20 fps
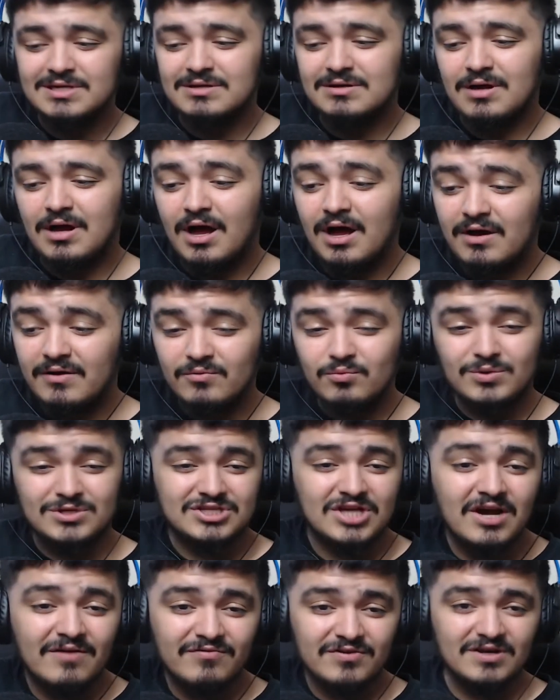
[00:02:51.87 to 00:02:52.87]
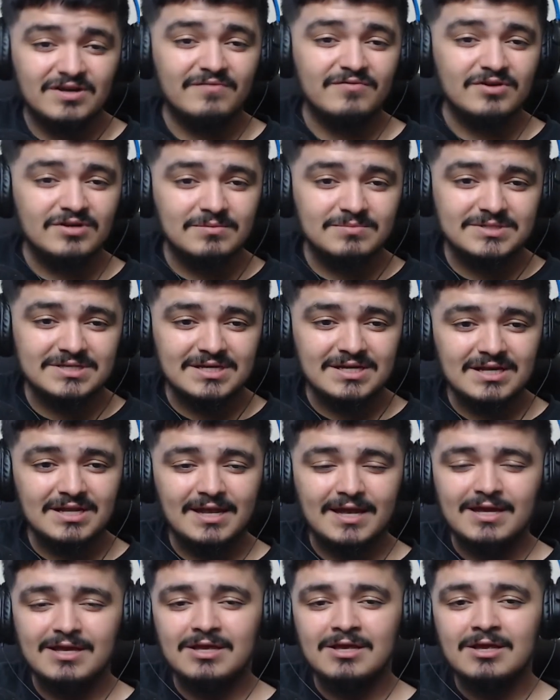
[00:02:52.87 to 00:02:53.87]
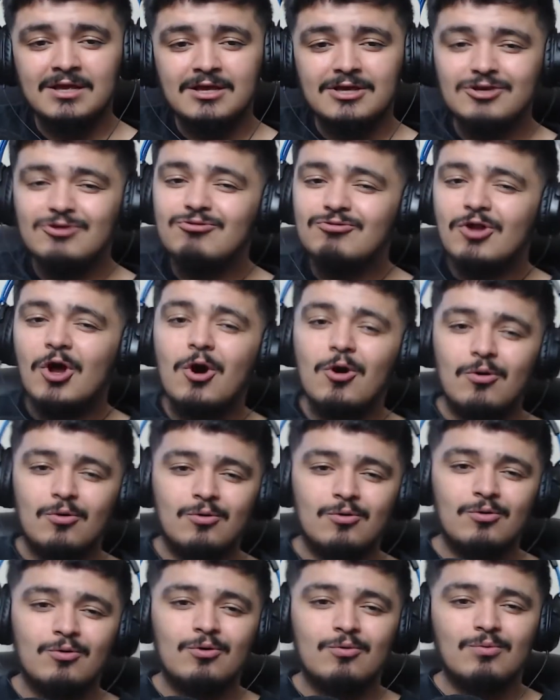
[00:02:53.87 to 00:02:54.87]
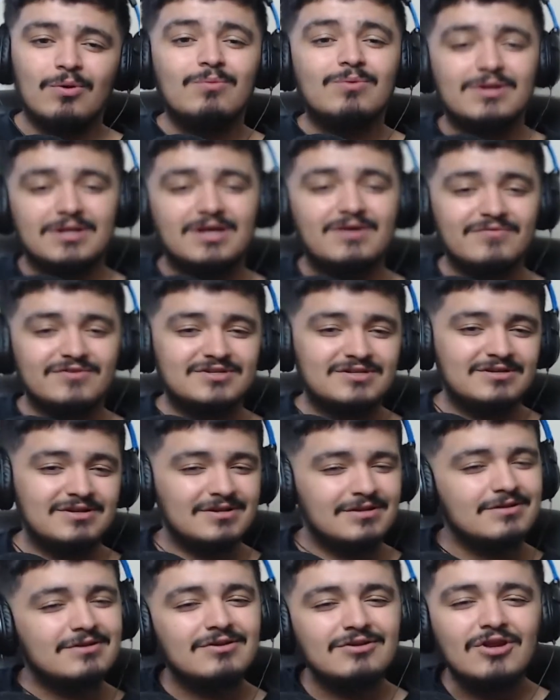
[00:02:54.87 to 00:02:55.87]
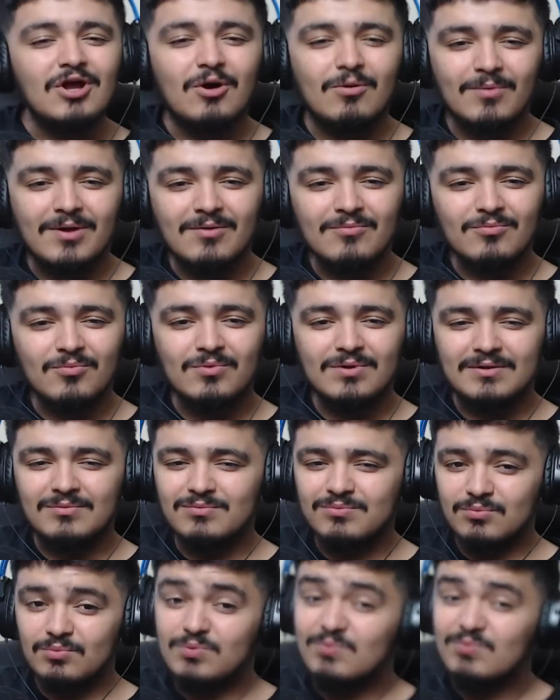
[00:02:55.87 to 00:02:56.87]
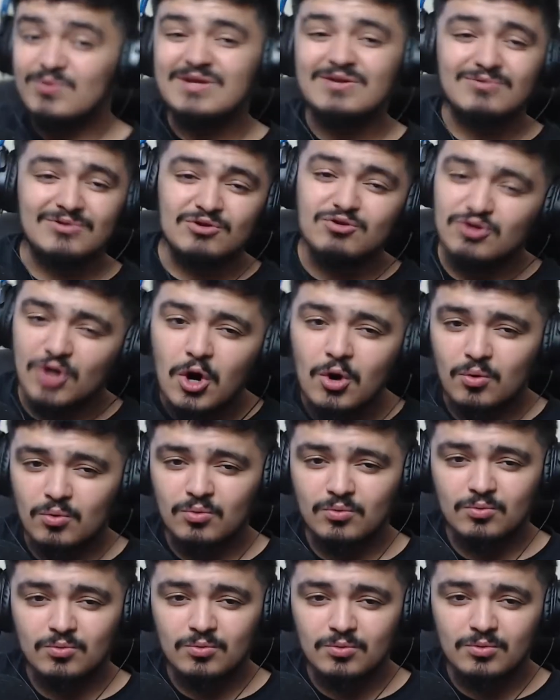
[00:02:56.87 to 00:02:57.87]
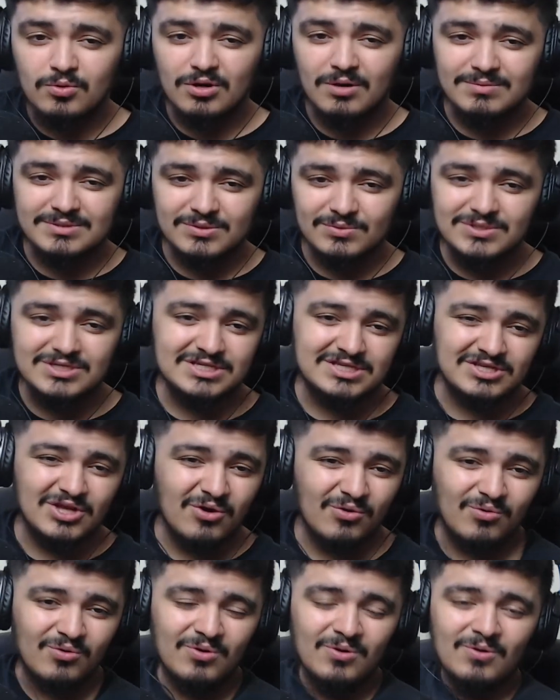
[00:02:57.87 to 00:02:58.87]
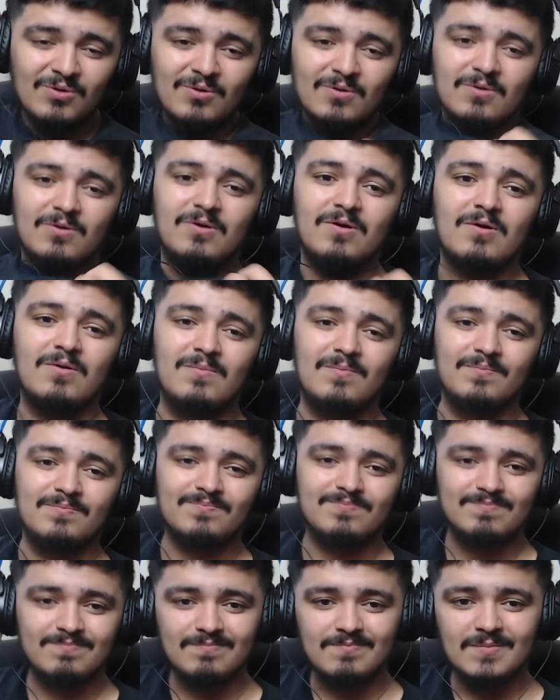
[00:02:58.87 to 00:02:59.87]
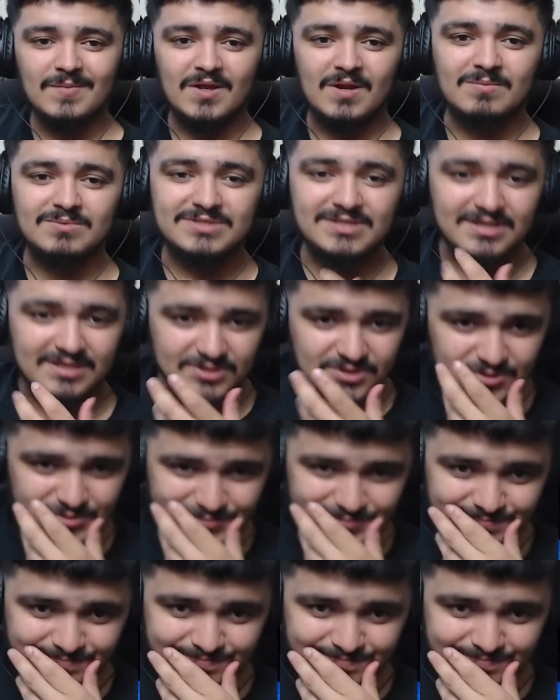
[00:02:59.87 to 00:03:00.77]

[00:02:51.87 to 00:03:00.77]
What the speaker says: all, we're tough love, you know what I'm saying? Like you know. When we love each other, you know, man, like, we, you know what I'm saying, we just know, you know what I'm saying, so,